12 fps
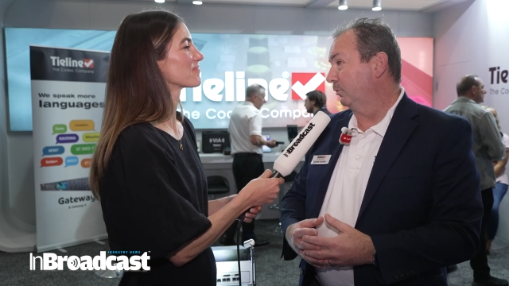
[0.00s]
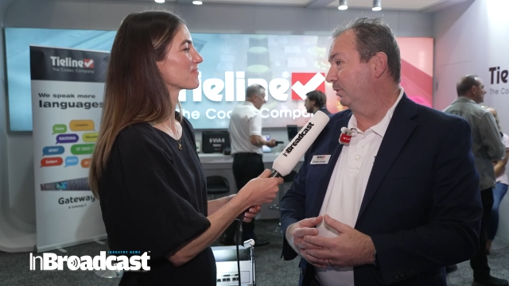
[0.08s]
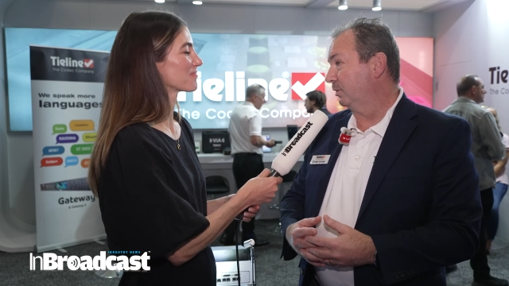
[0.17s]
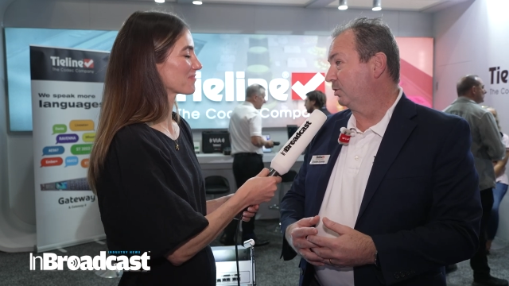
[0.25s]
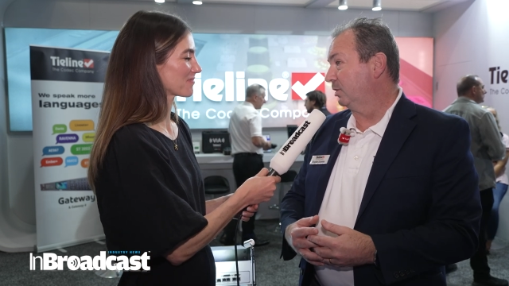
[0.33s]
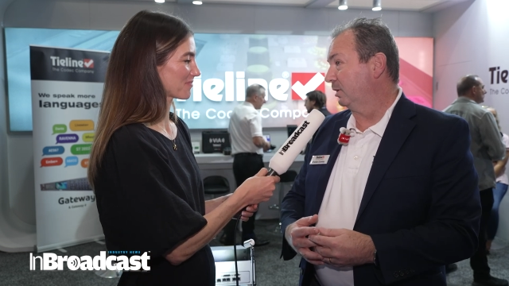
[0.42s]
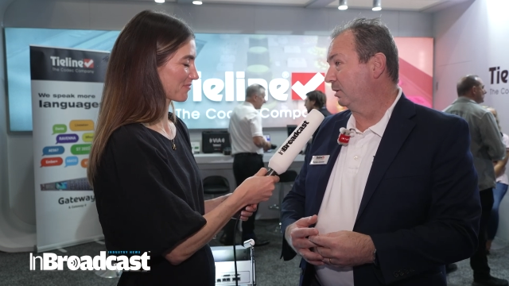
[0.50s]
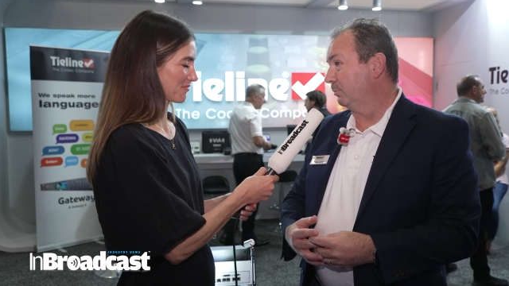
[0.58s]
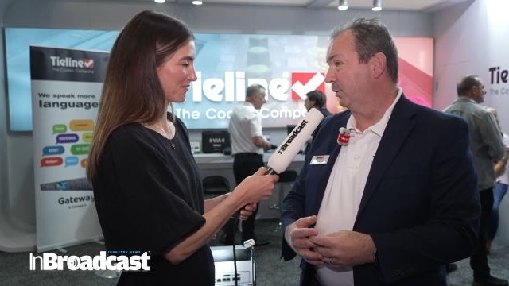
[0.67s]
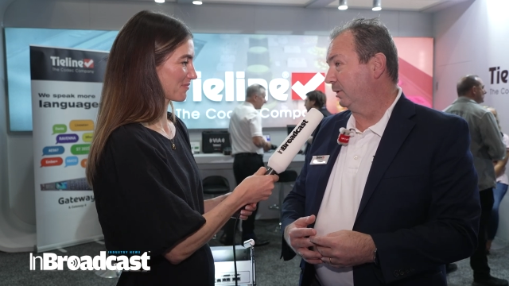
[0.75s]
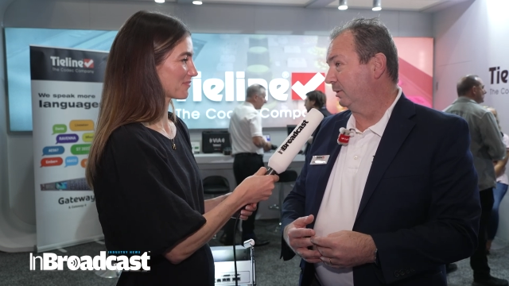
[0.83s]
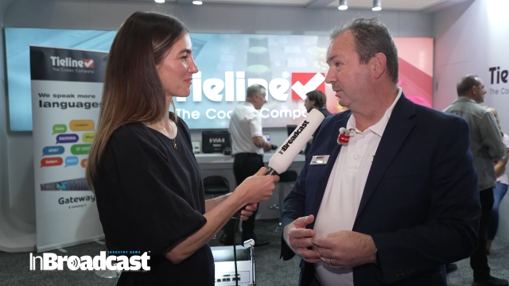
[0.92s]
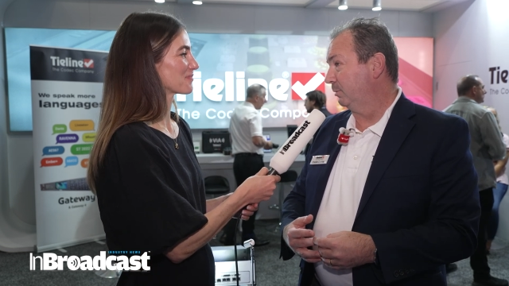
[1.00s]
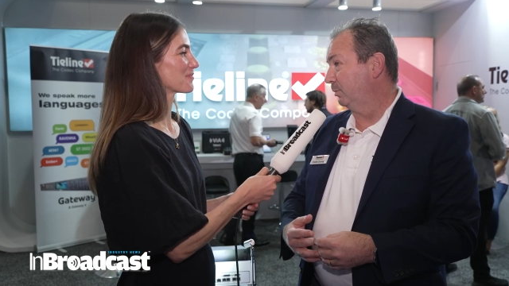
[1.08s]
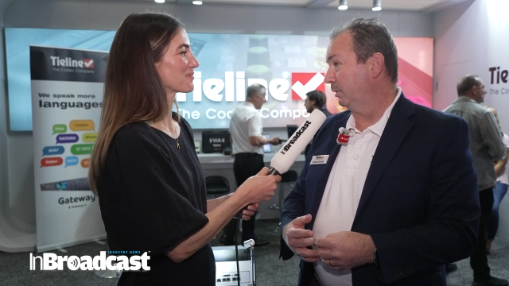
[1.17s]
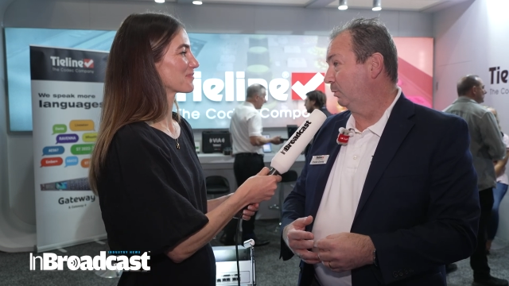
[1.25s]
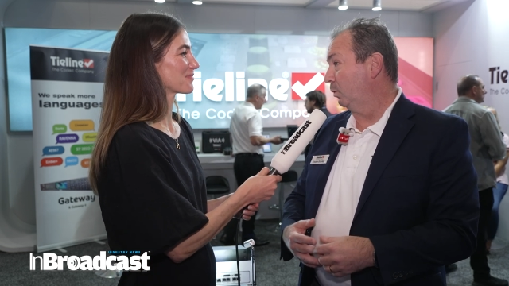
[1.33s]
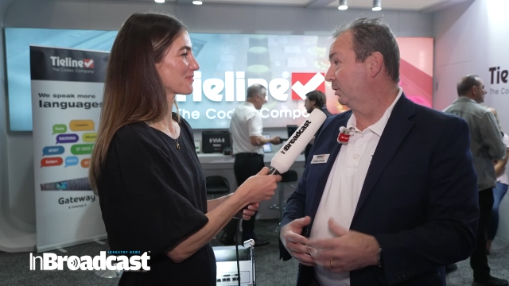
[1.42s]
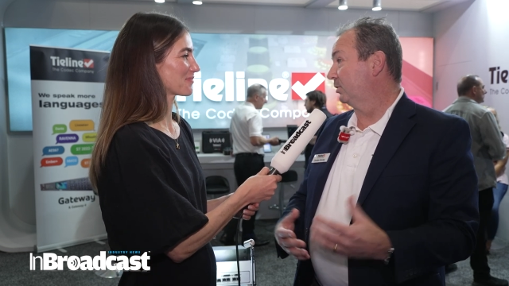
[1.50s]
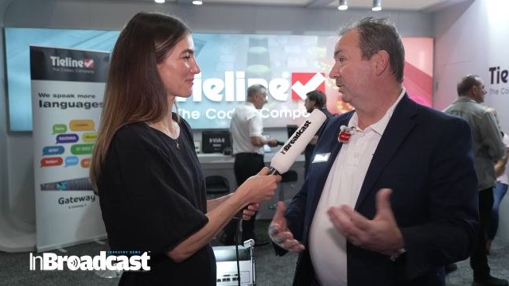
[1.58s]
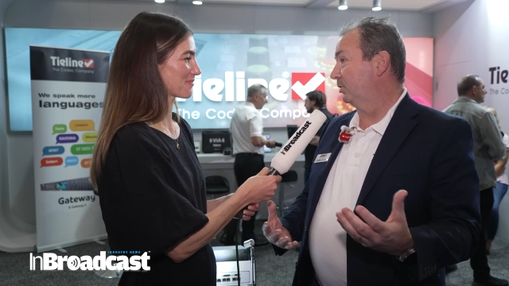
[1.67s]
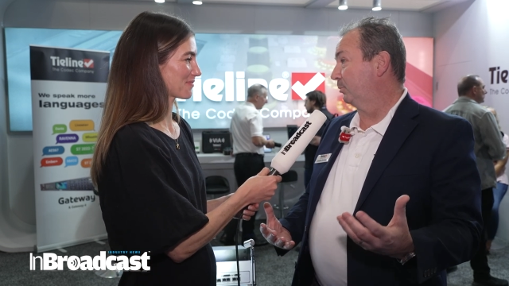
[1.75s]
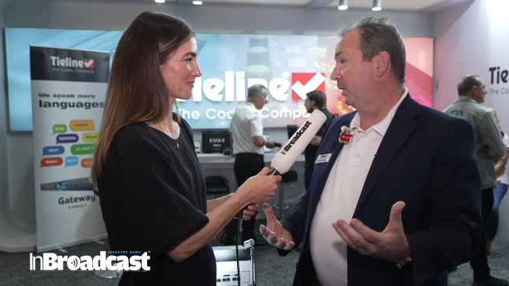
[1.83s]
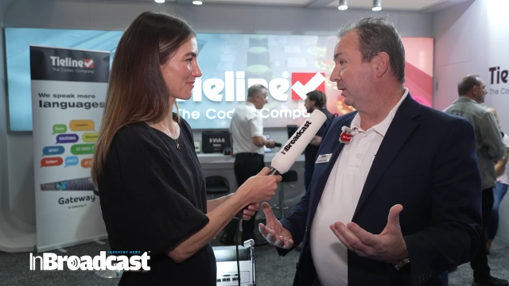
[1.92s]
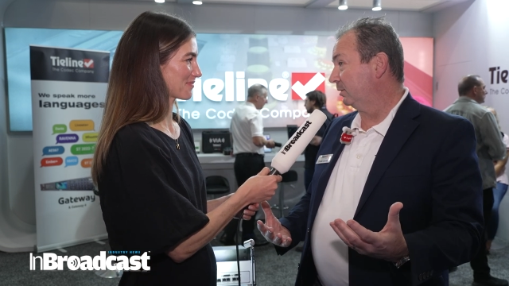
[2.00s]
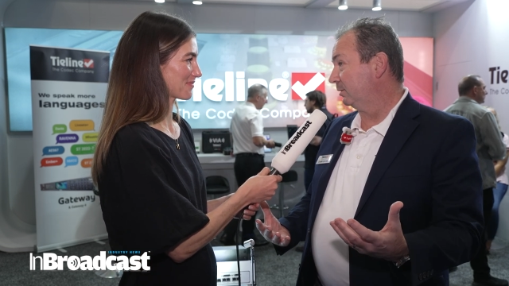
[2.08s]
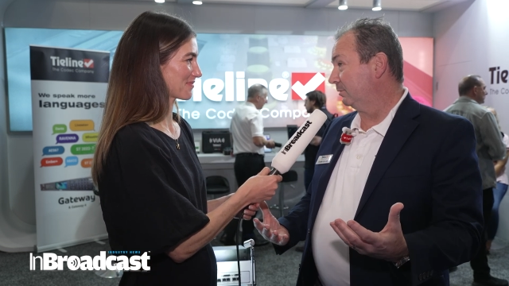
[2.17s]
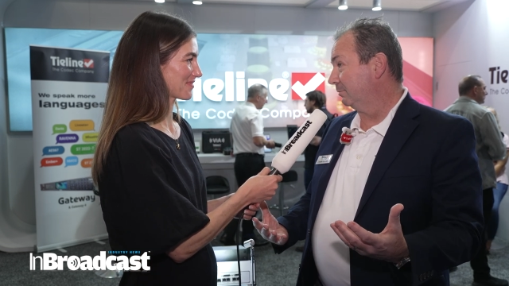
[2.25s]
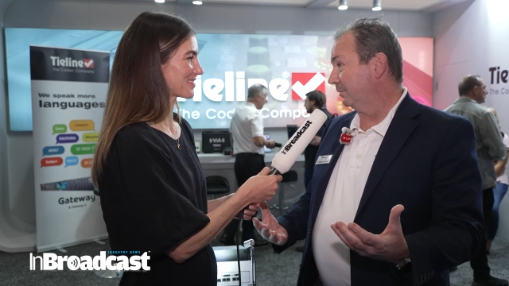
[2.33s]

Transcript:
Speaker 1: for this year, but simply watch this space.